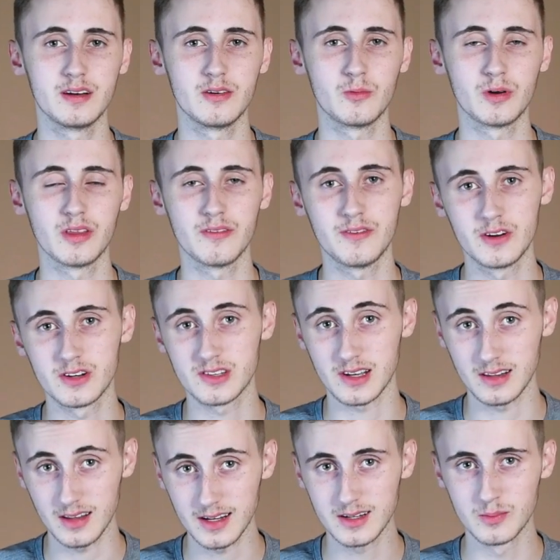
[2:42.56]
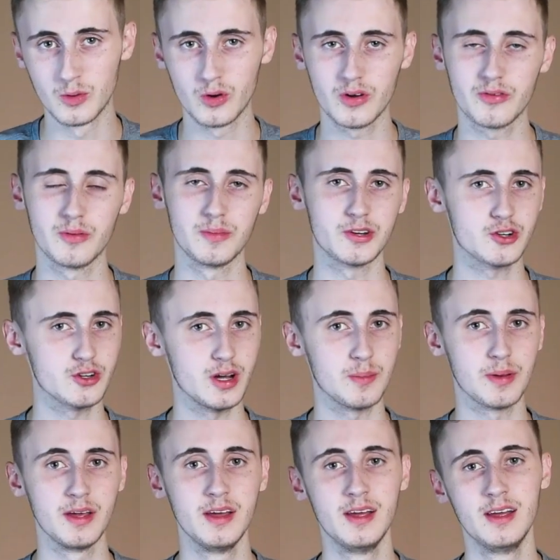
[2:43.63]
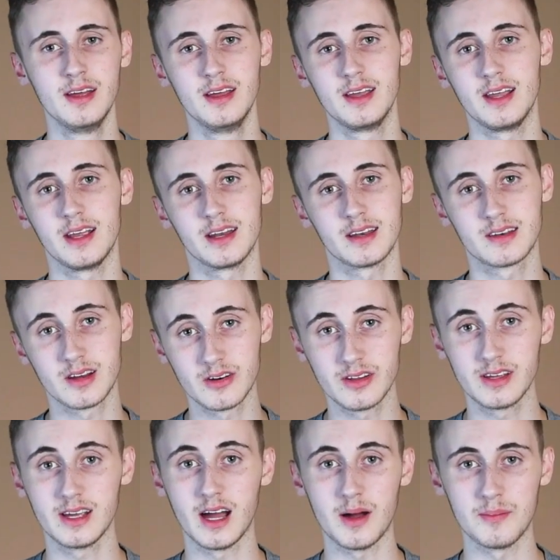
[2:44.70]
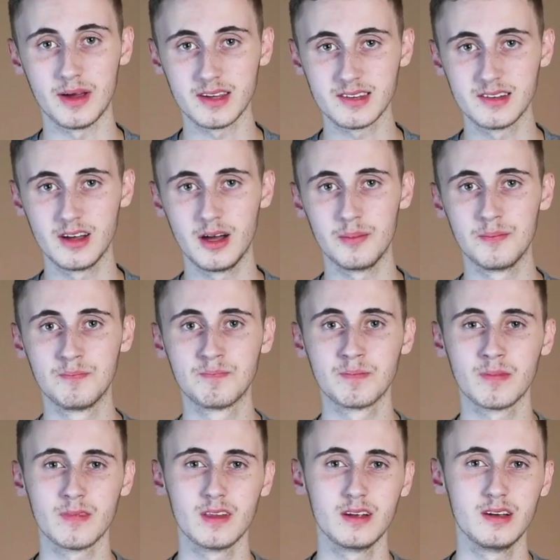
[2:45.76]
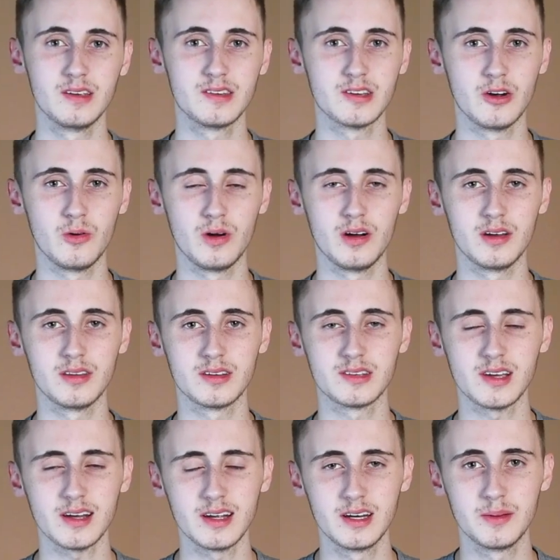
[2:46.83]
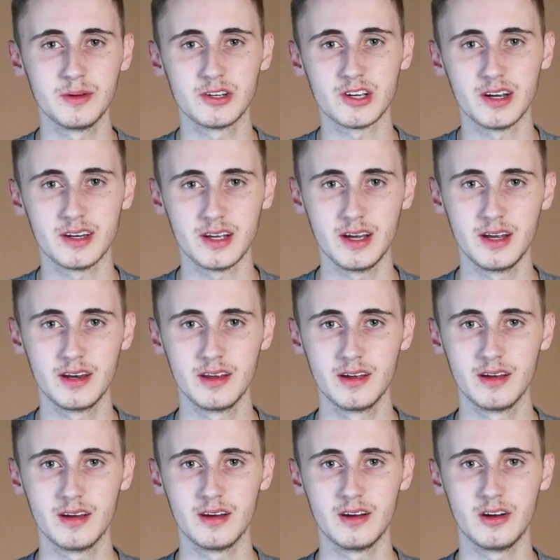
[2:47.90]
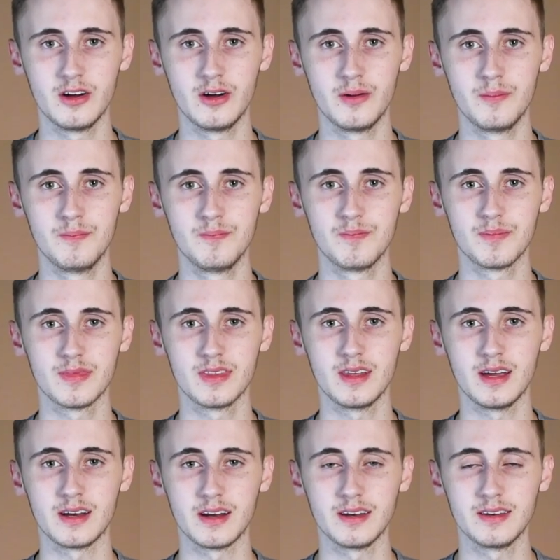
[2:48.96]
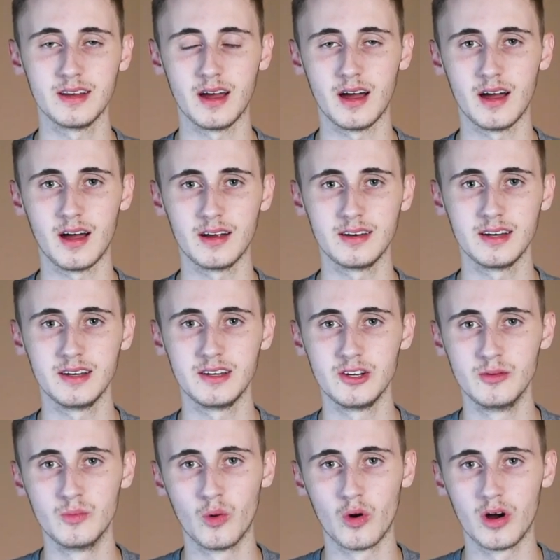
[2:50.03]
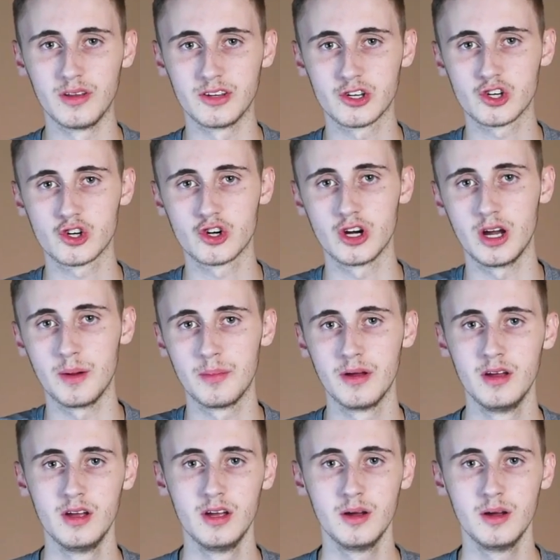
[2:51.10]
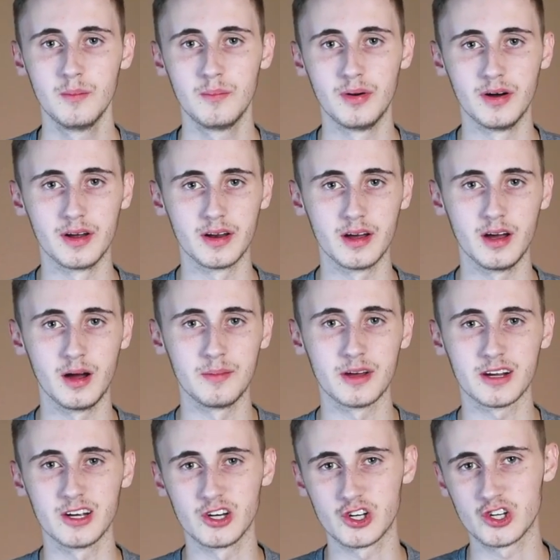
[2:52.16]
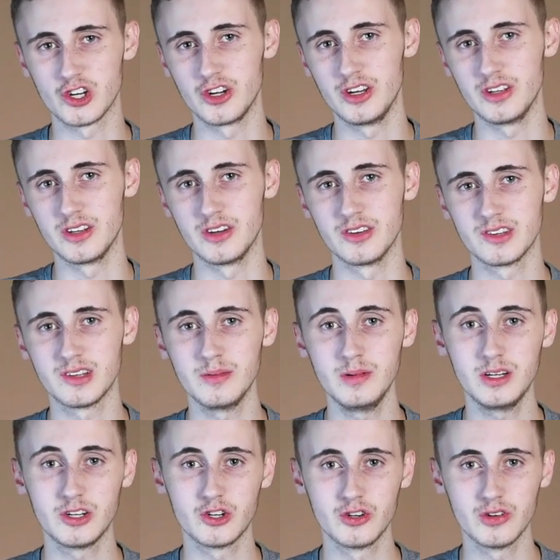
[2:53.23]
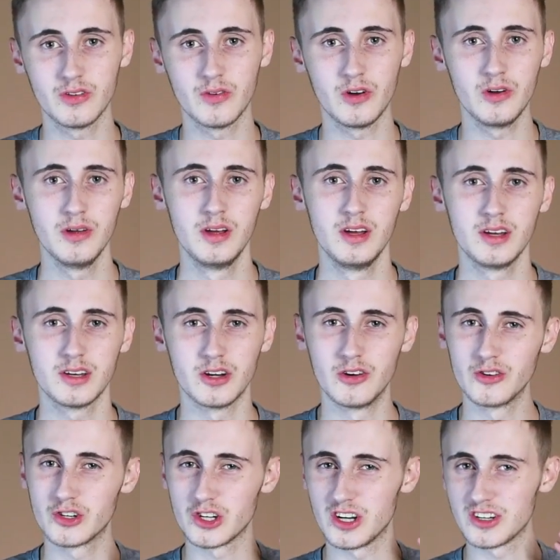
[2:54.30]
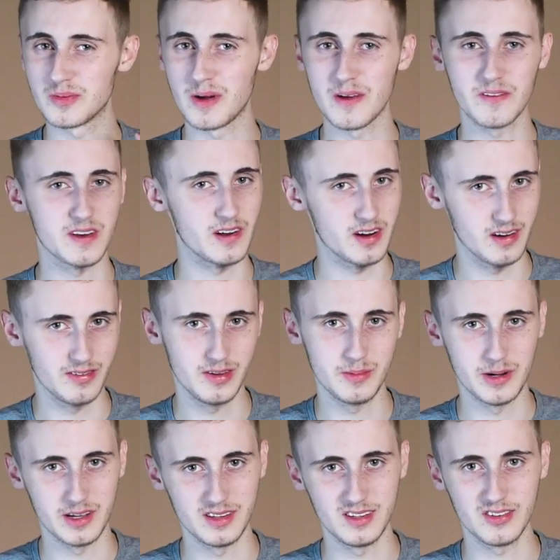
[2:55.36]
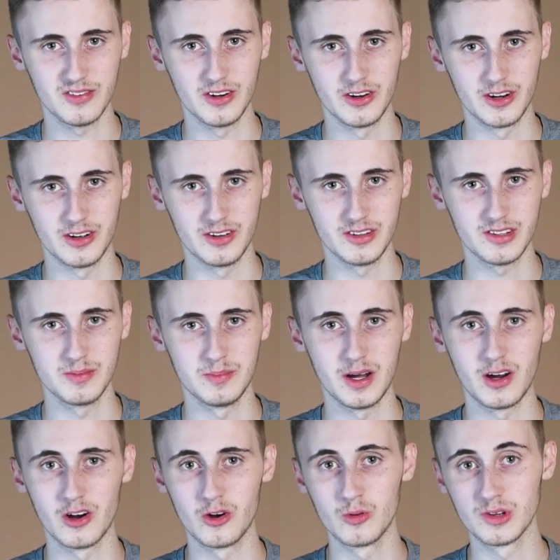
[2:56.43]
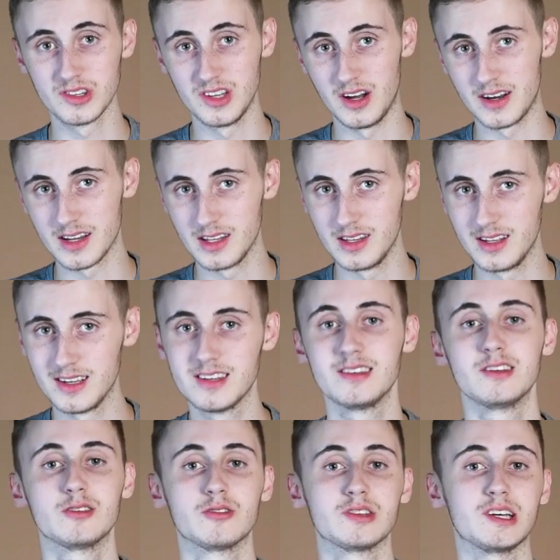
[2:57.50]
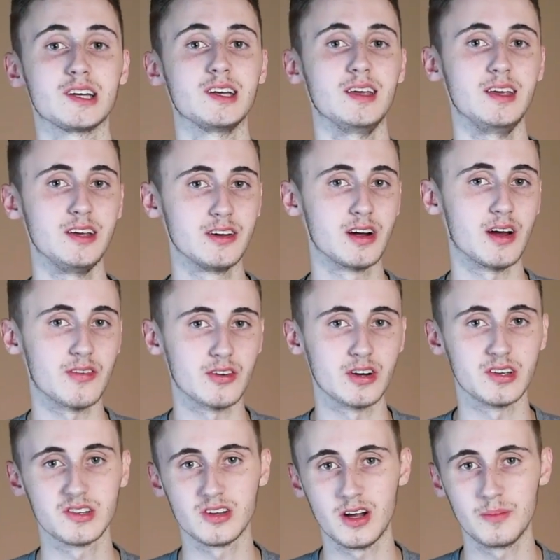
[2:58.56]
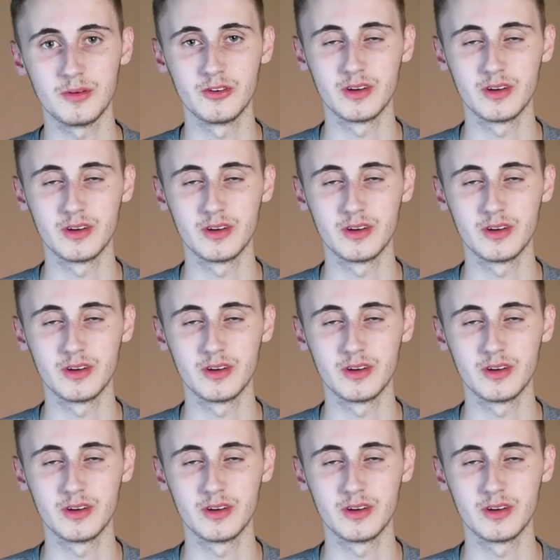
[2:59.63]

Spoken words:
one of the photos I liked more from the trip, and it totally got messed up. So the second image I did, and I did do more on this trip, but I'm not going to show you those. To be truthful, don't judge my photography by these photos. My heart was not in this. This was like a year after I stopped